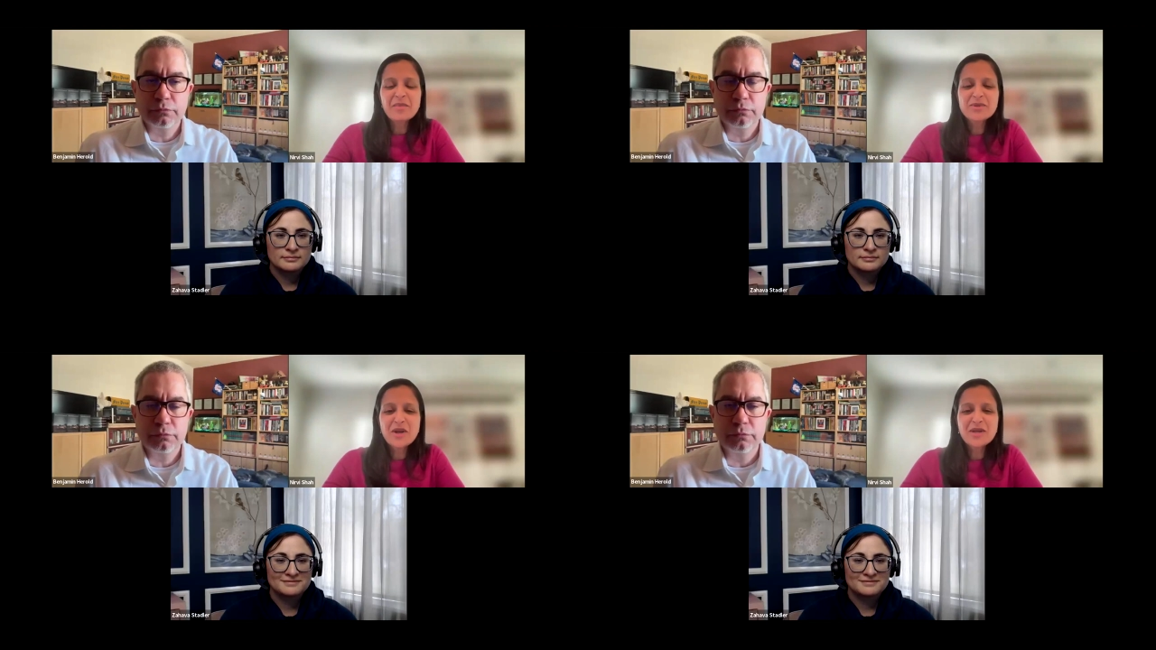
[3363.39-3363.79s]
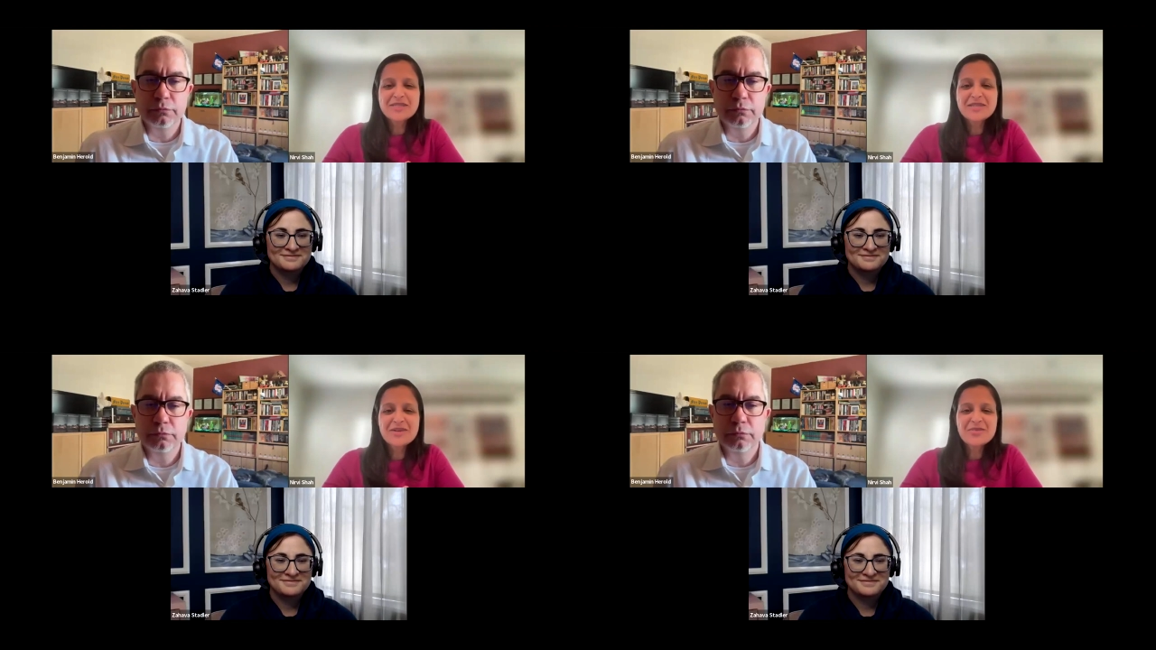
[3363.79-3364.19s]
Speaker 1: going to try to
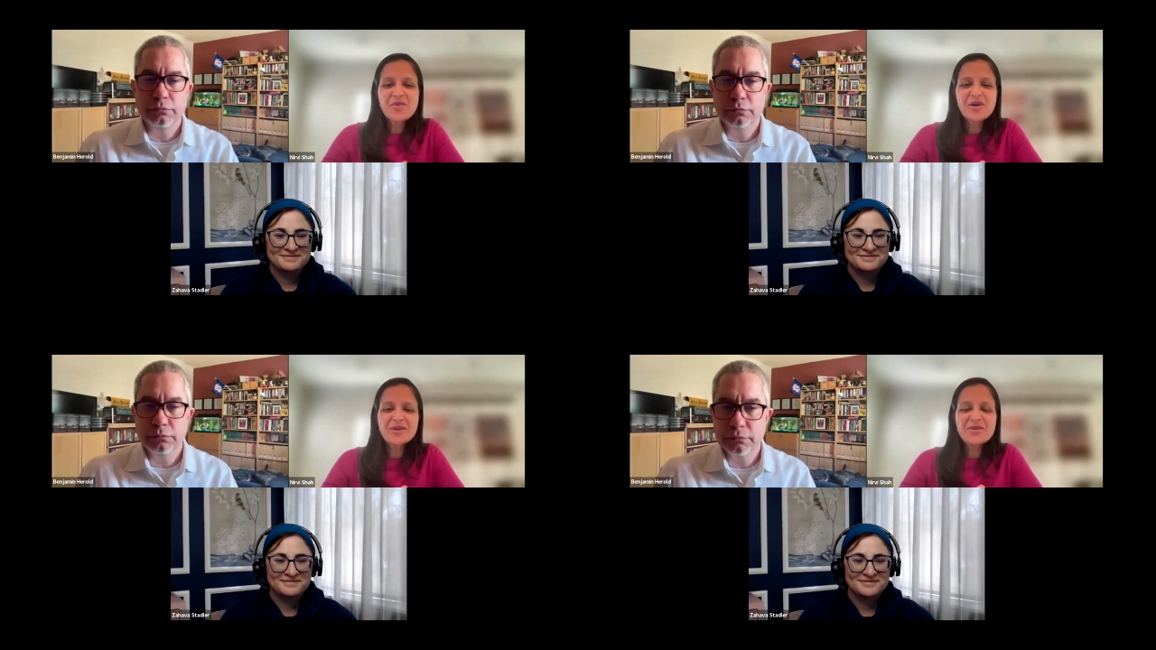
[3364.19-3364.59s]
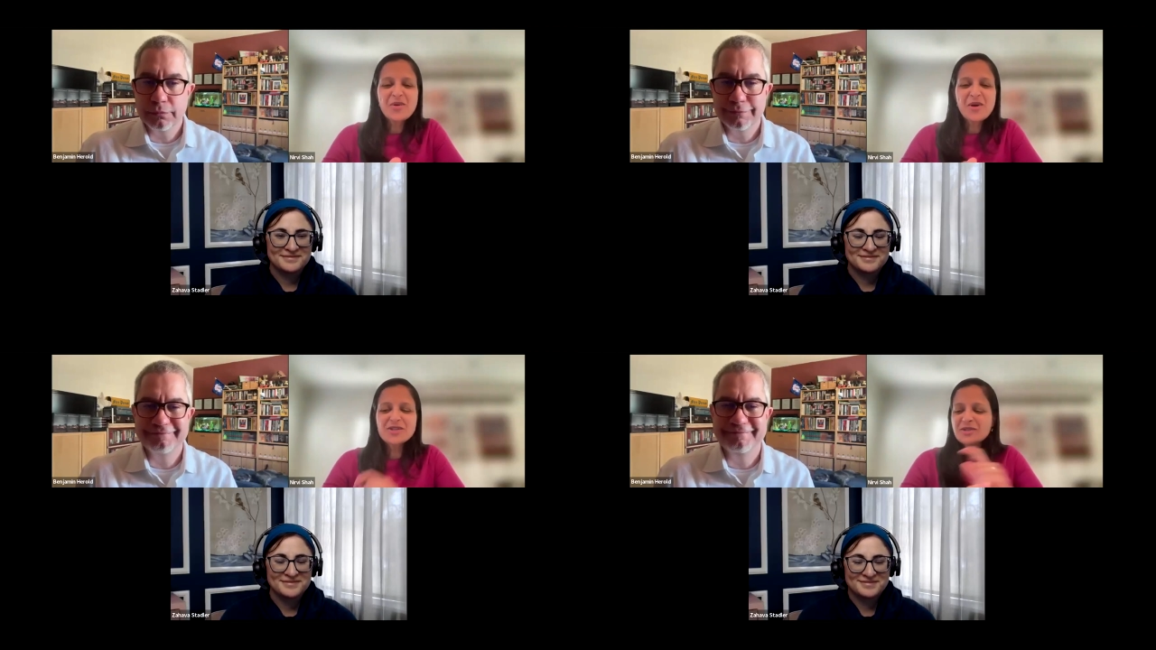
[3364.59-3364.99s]
sneak in one
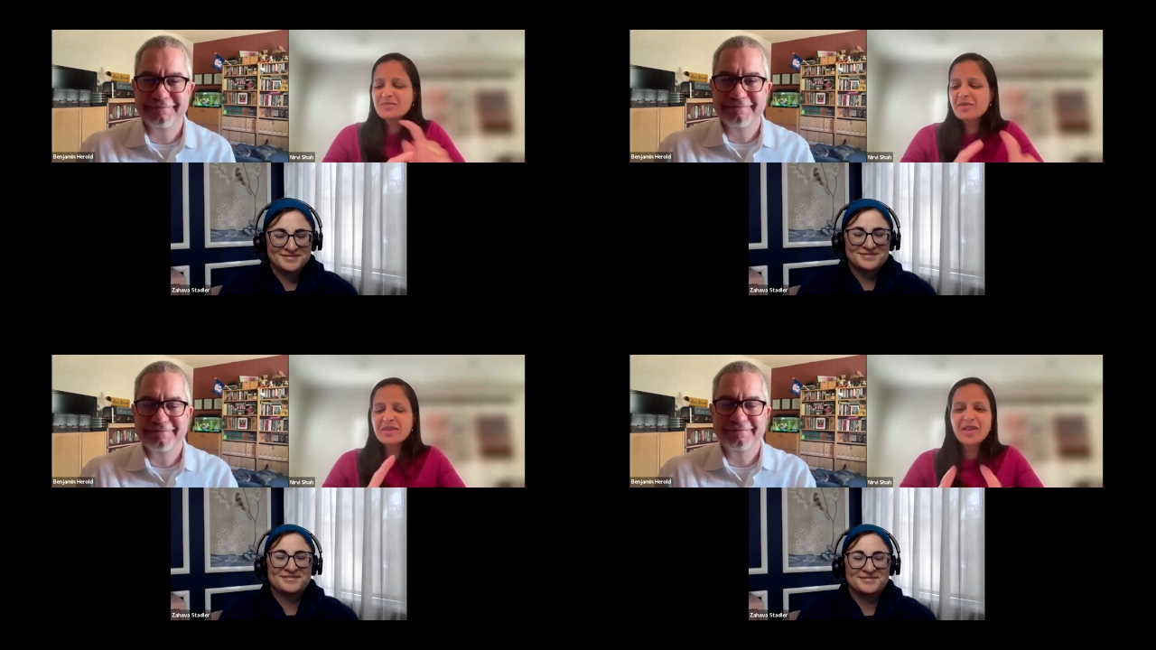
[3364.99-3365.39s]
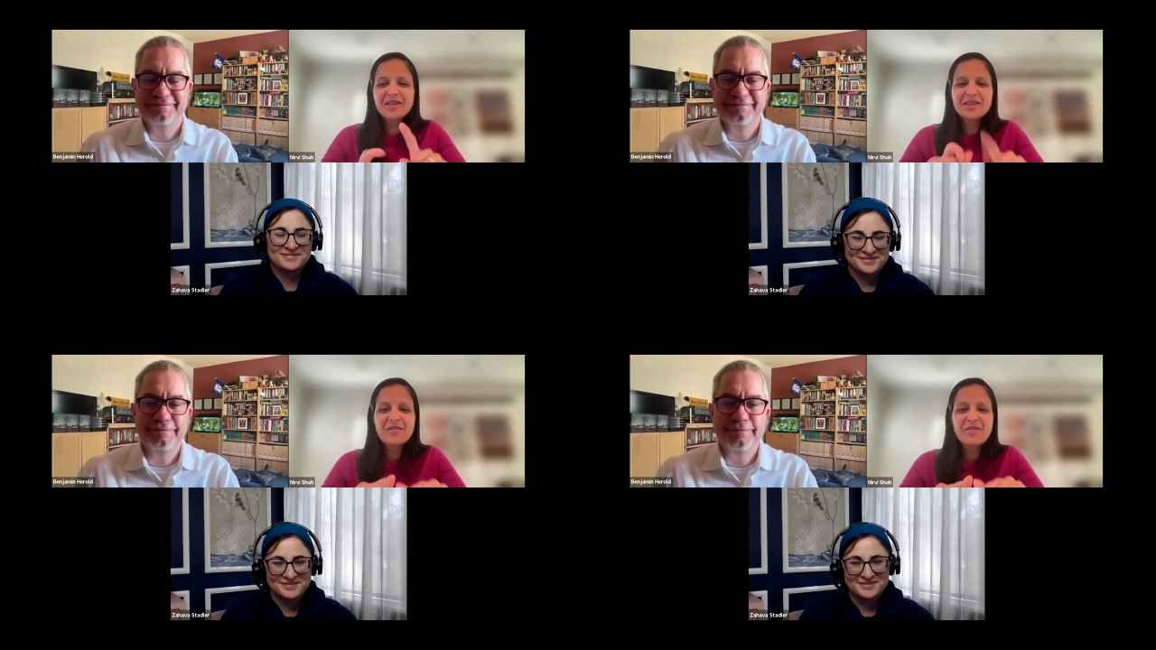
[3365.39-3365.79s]
question, maybe
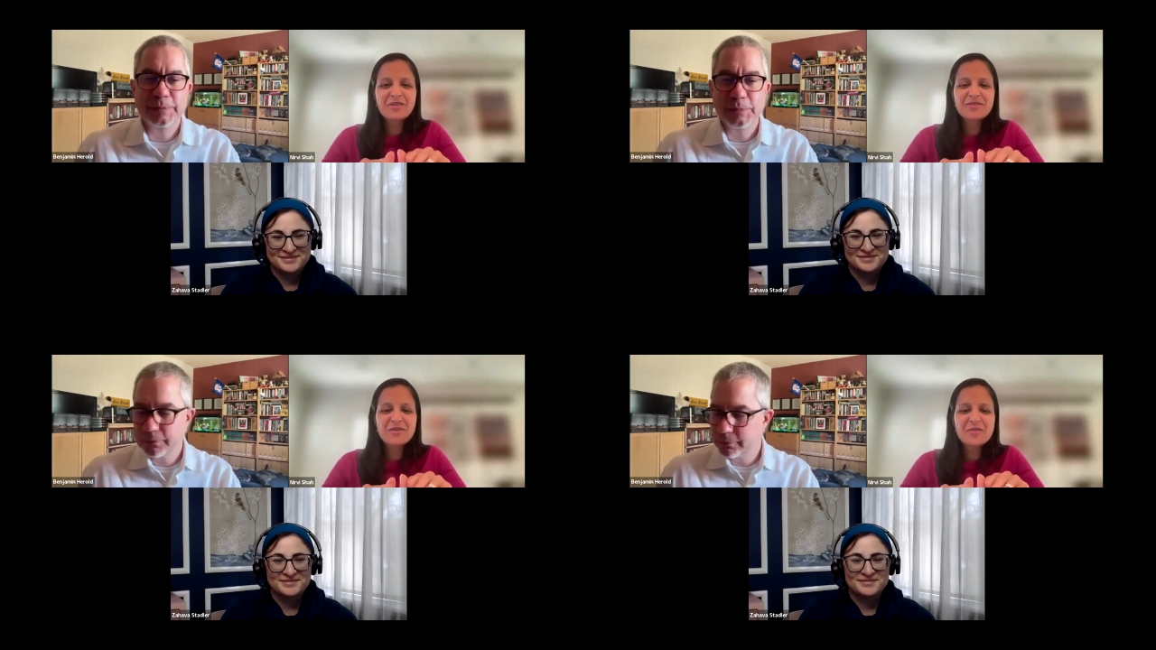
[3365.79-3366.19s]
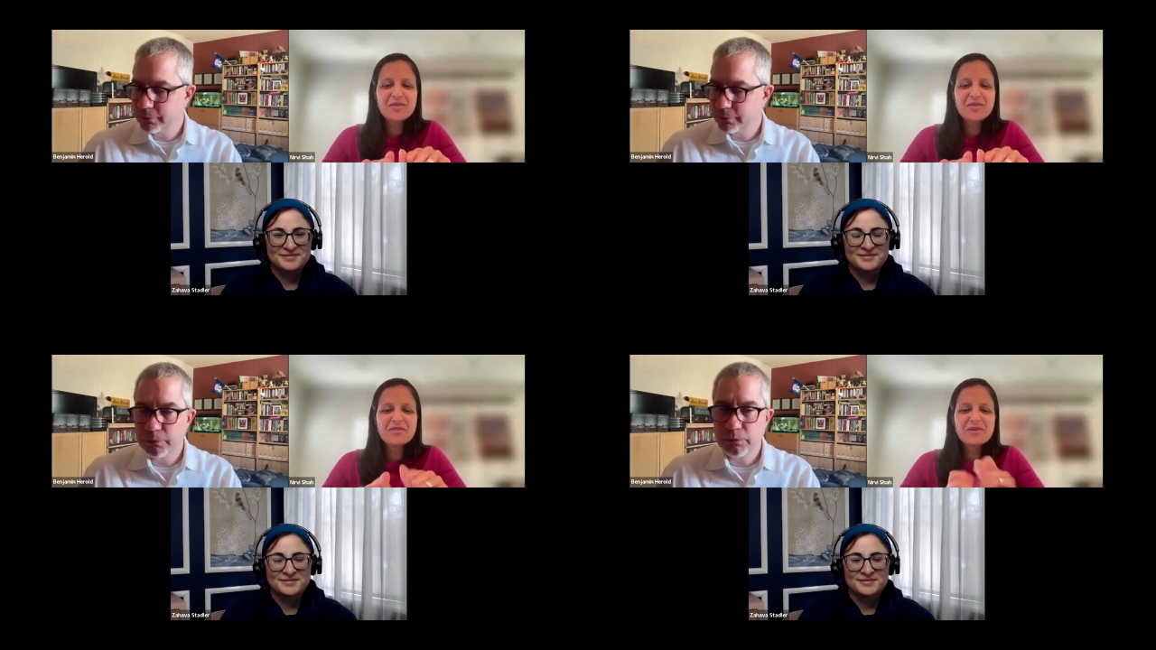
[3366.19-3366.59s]
lightning round for
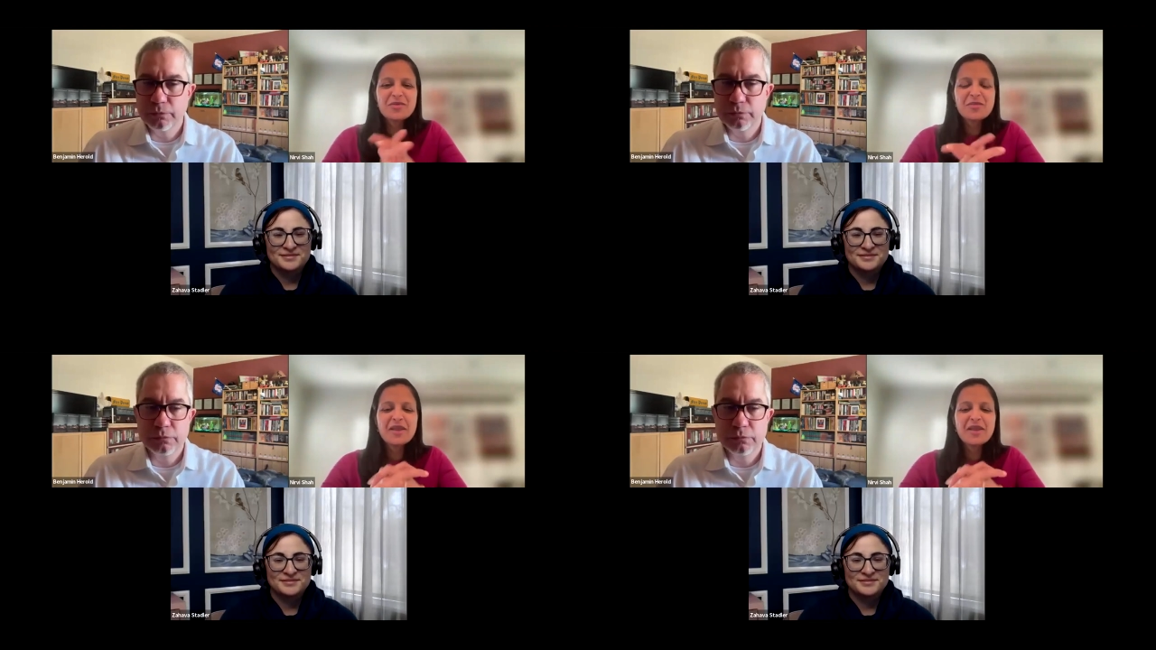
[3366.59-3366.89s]
both of you.